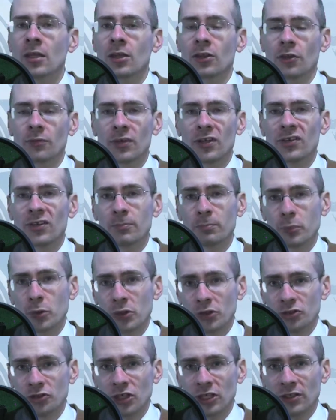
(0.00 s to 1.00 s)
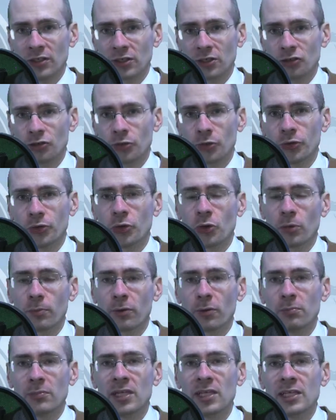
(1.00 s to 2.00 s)
The recent push in the controlled
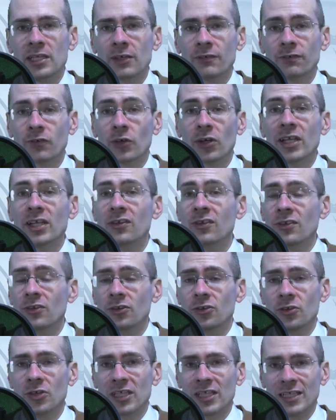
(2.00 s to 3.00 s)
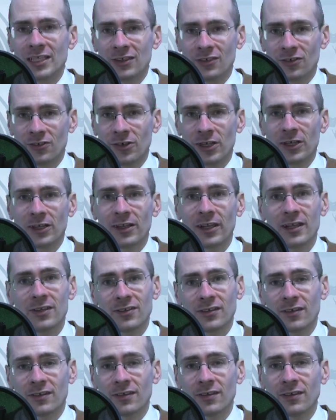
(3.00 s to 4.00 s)
corporate media for instituting internet
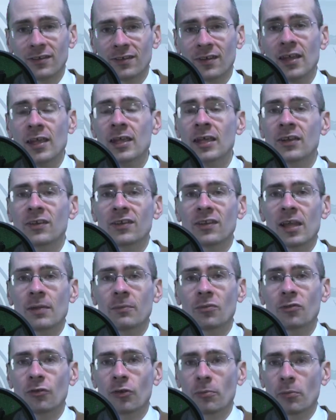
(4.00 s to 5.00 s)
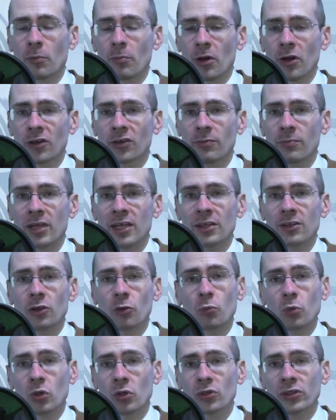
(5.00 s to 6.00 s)
licenses stems from remarks made at the
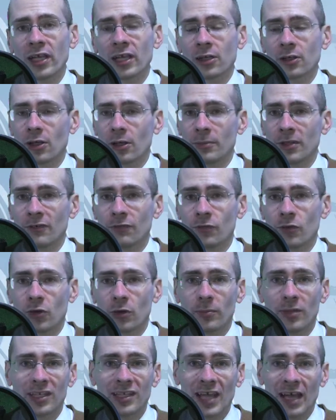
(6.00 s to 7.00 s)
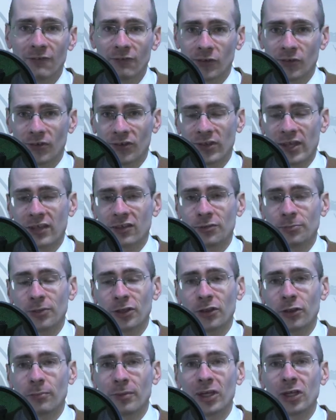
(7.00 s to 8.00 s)
World Economic Forum in Davos last
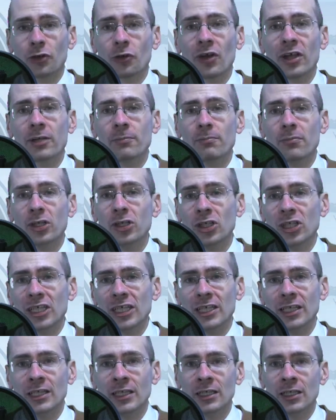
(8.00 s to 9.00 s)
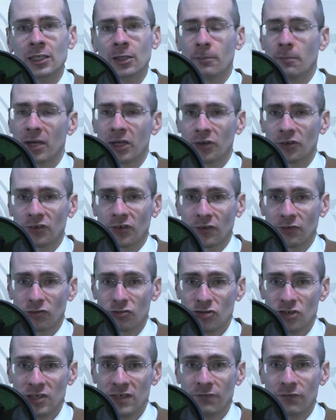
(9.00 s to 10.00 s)
month by Craig Mundie, Microsoft's
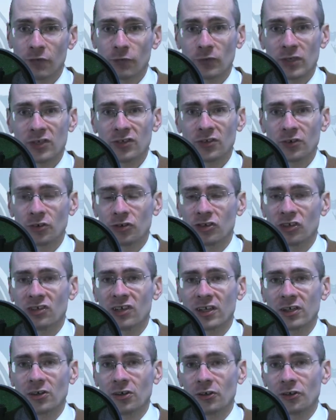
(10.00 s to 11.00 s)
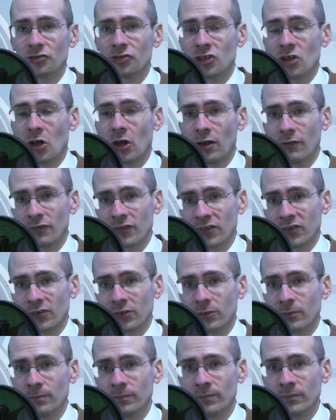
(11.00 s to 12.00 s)
Chief Research and Technology
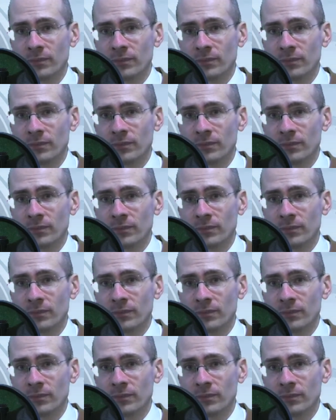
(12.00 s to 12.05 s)
Officer.